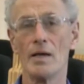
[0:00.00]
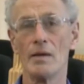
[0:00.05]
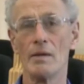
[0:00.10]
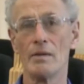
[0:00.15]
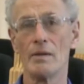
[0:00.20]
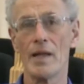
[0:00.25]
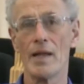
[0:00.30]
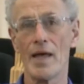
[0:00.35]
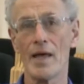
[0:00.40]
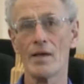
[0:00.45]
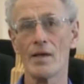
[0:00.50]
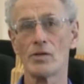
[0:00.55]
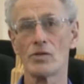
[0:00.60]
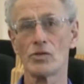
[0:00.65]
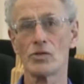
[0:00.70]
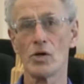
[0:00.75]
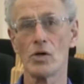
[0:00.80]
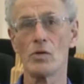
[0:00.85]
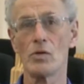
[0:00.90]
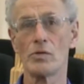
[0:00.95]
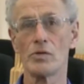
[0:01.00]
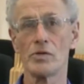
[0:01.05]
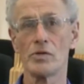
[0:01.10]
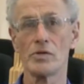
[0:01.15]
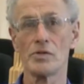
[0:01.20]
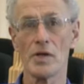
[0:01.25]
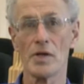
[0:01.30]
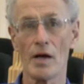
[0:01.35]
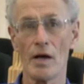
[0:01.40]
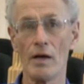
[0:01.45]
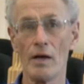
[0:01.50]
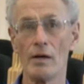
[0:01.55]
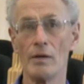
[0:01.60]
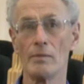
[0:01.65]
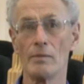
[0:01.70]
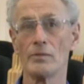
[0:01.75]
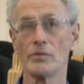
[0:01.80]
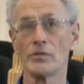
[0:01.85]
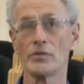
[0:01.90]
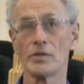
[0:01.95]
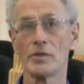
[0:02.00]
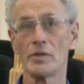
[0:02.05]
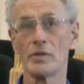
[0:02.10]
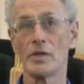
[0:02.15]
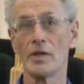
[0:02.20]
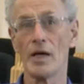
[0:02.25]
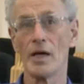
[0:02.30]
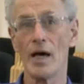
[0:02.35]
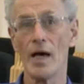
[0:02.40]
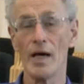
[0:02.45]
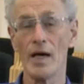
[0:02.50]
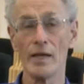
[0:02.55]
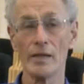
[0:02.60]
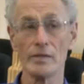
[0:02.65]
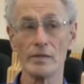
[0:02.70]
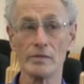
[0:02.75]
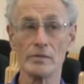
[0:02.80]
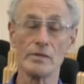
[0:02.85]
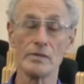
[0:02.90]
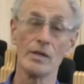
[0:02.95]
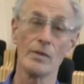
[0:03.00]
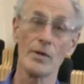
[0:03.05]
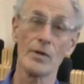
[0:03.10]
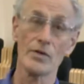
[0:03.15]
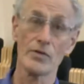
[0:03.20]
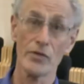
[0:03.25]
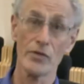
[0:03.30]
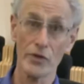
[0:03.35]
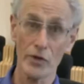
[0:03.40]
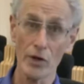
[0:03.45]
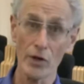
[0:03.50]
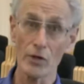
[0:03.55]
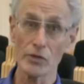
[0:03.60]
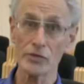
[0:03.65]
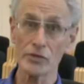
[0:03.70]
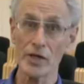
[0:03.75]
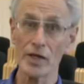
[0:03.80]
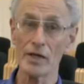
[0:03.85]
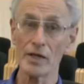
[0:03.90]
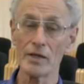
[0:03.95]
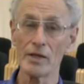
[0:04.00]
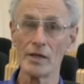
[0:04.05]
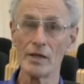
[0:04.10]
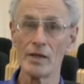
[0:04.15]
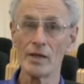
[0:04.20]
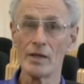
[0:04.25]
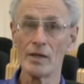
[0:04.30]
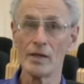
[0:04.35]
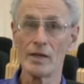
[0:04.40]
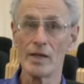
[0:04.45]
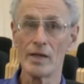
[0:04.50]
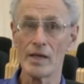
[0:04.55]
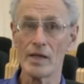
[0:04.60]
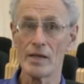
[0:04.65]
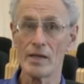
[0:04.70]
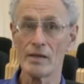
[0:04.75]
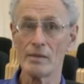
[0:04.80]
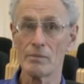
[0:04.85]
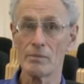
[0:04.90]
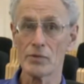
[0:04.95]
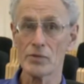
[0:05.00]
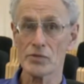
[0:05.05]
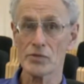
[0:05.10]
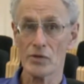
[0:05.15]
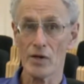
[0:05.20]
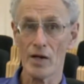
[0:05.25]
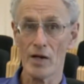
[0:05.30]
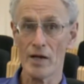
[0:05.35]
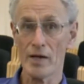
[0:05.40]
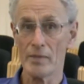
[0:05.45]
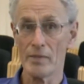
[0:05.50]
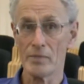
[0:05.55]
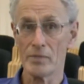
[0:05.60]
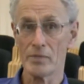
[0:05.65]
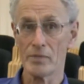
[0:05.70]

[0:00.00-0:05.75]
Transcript: legs, shoulders, arms, and I went to the doctor. He prescribed